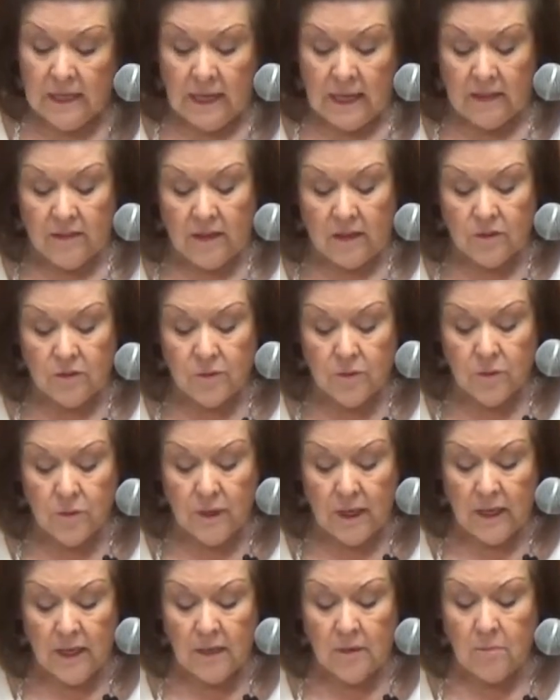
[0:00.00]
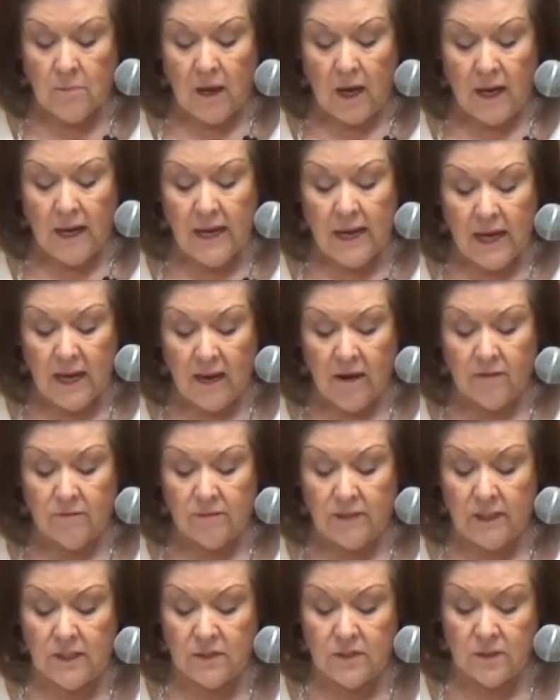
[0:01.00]
and that through him I
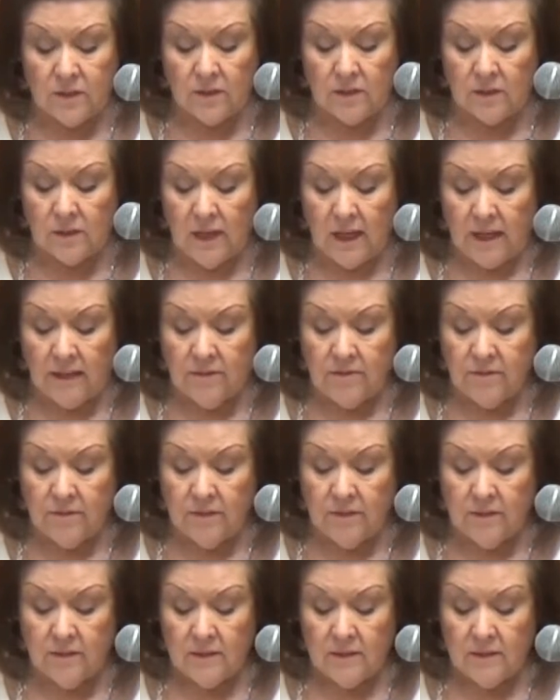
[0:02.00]
have eternal life.